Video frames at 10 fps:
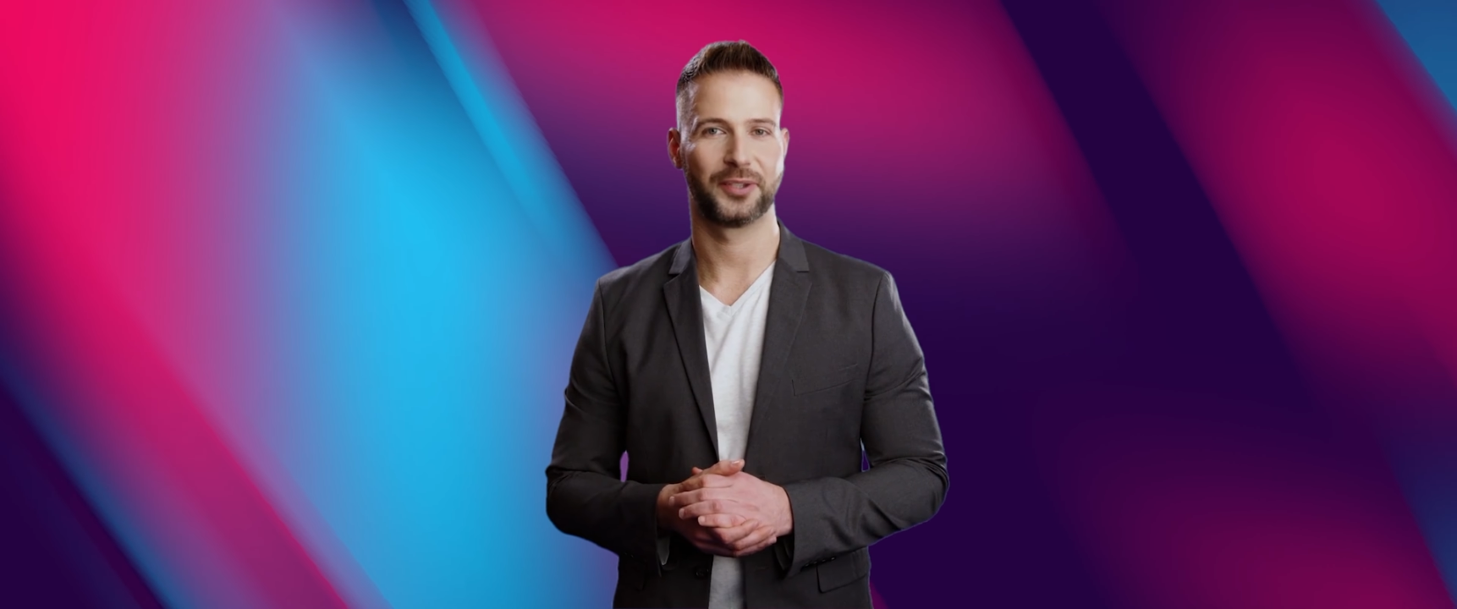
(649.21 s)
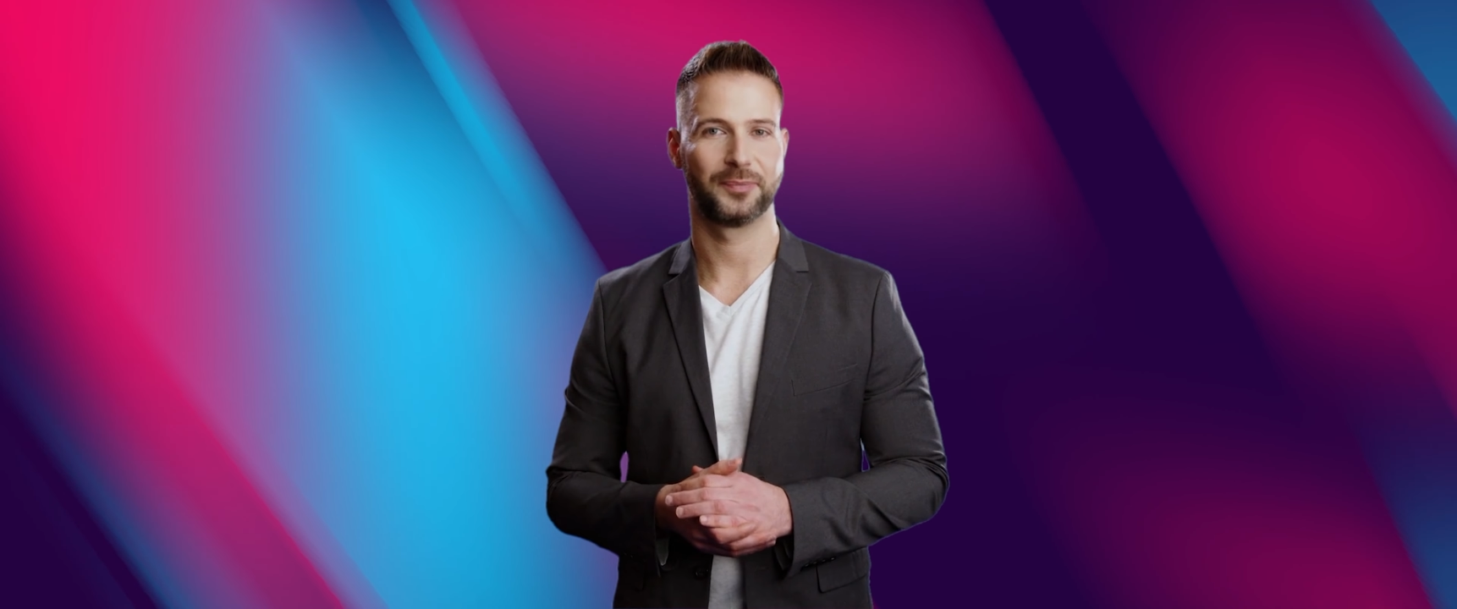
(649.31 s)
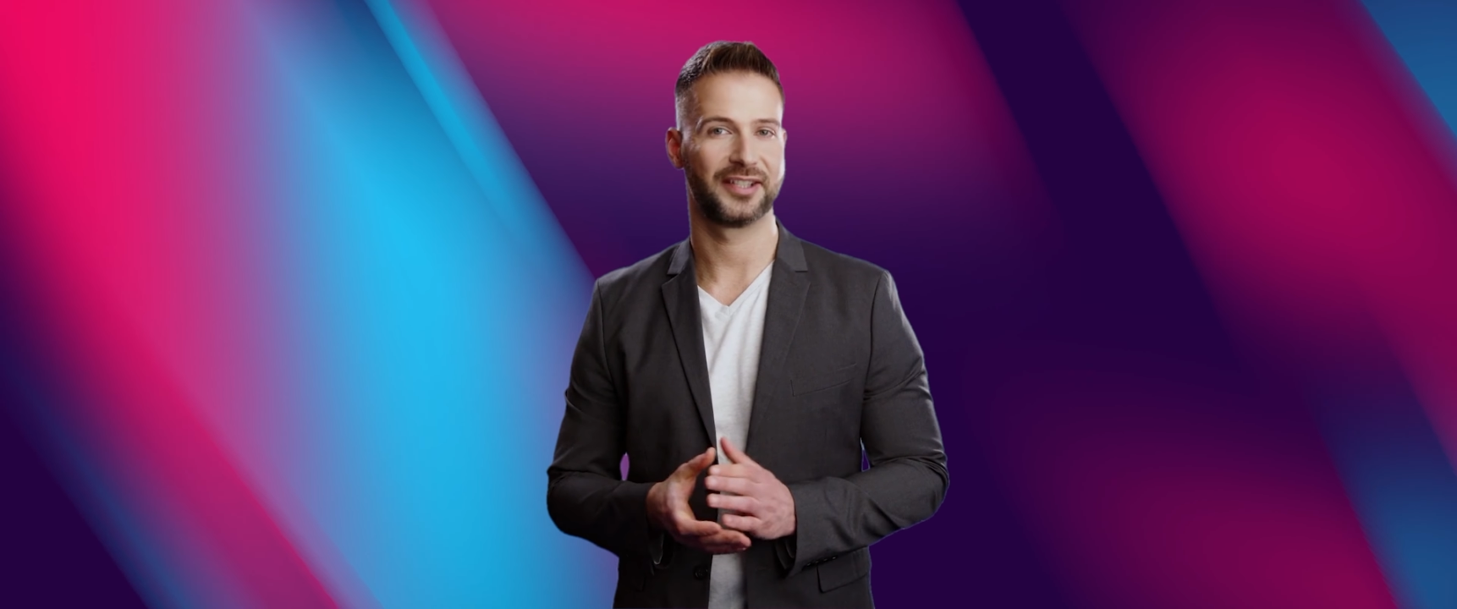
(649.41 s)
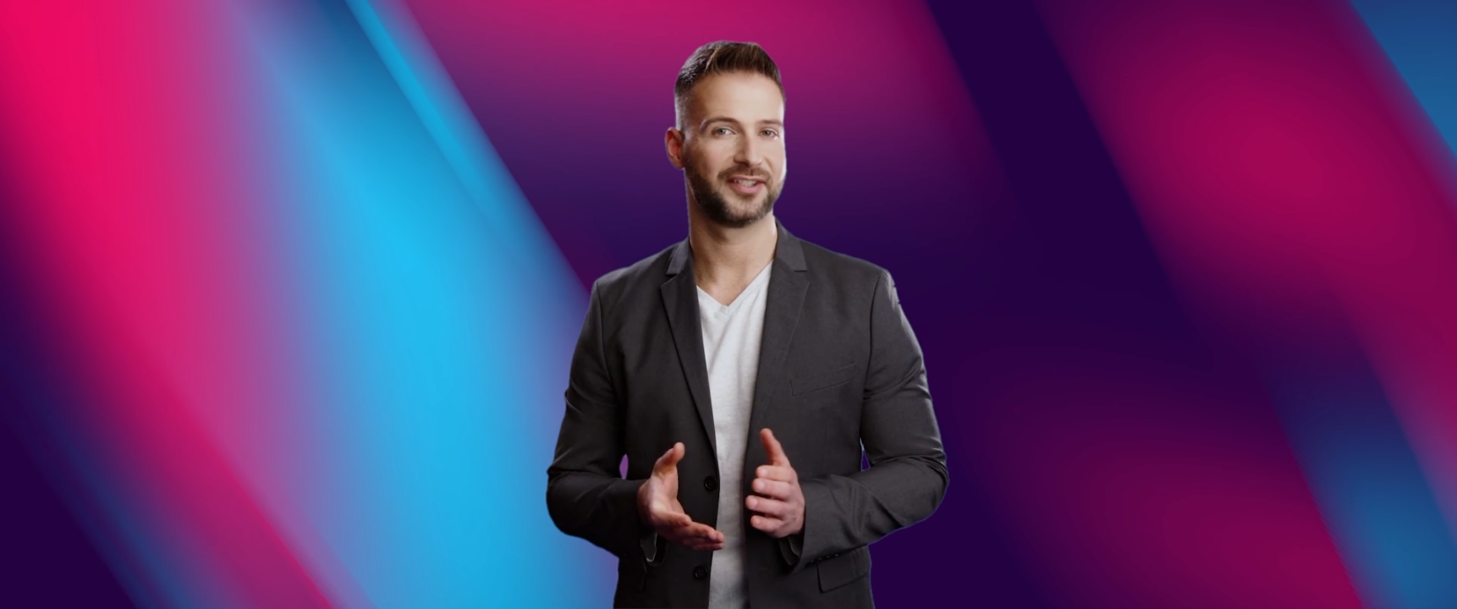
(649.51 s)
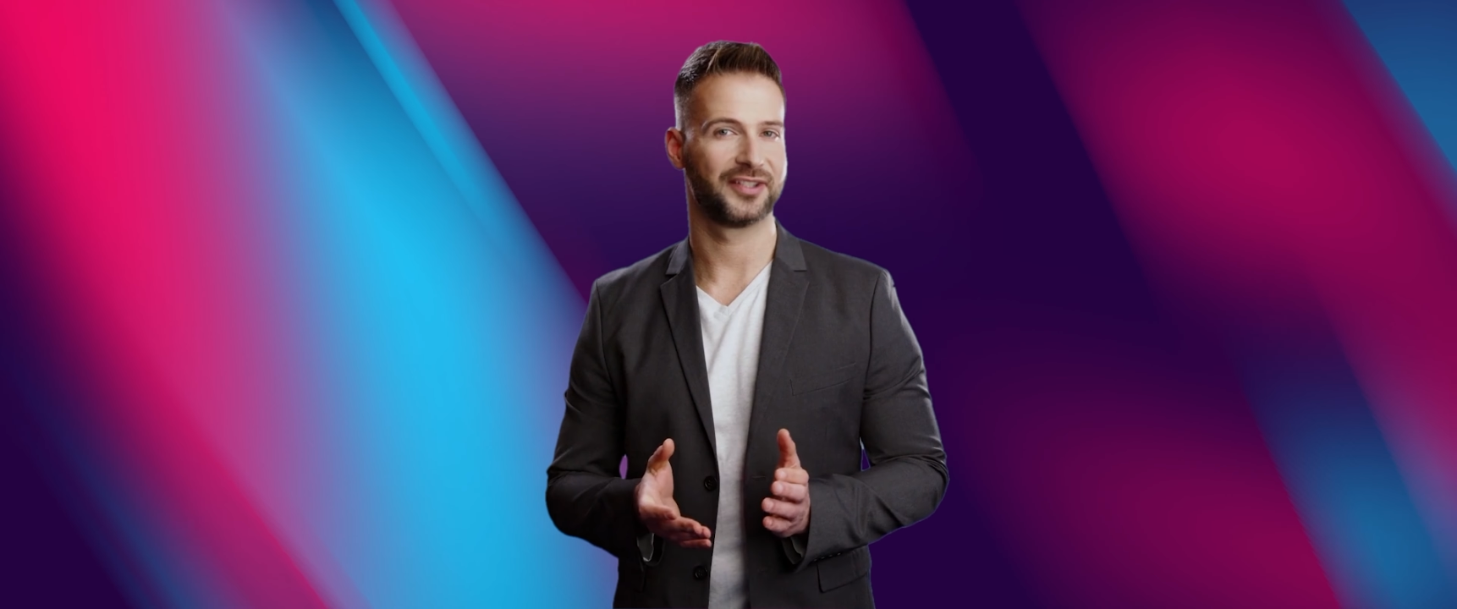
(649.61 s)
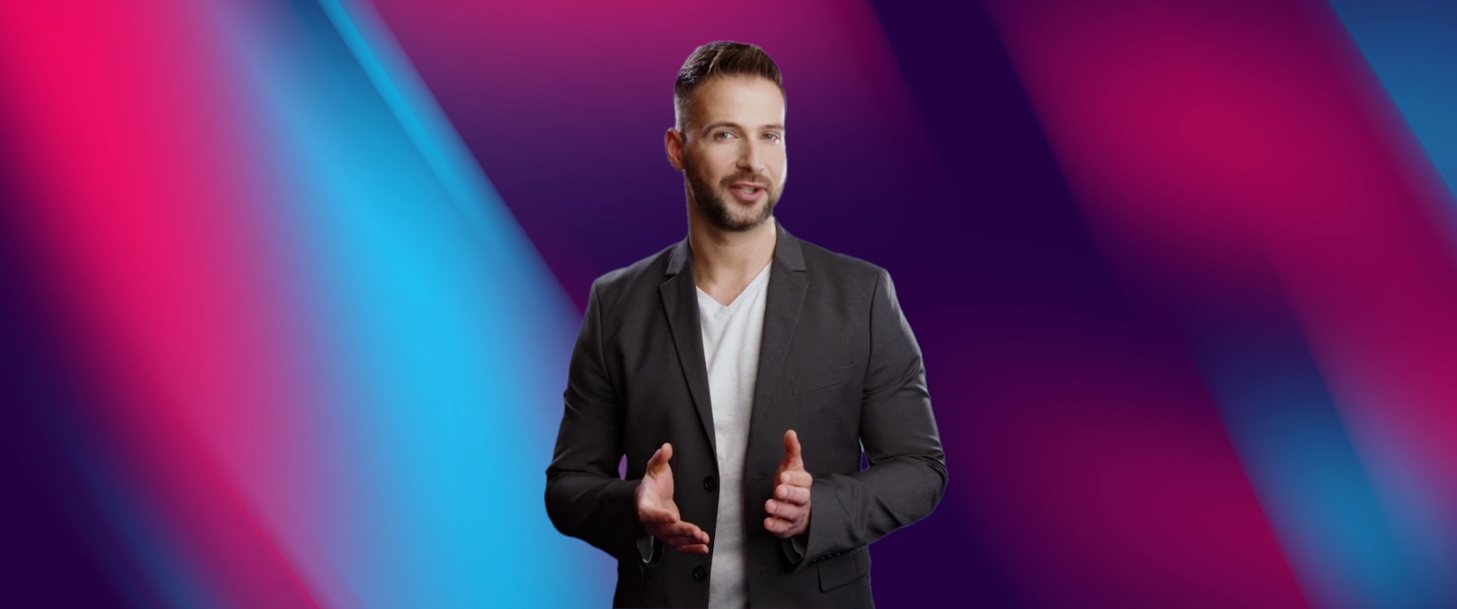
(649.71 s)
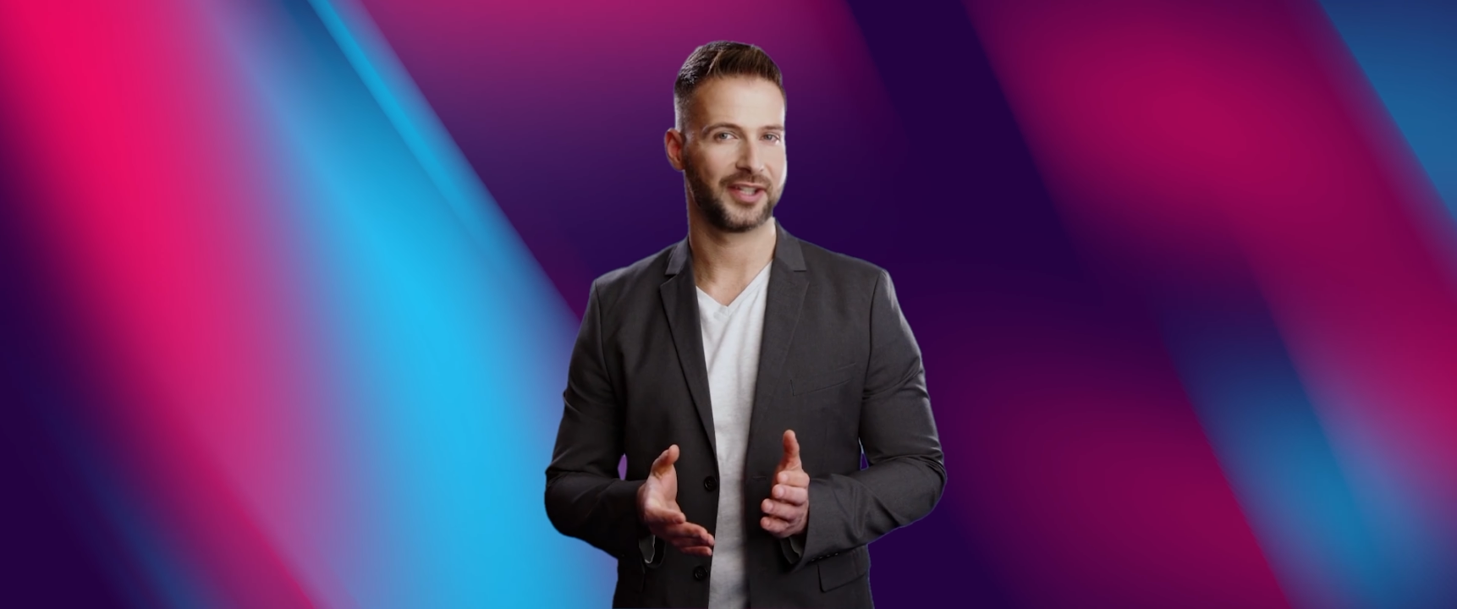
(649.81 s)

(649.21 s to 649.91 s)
representing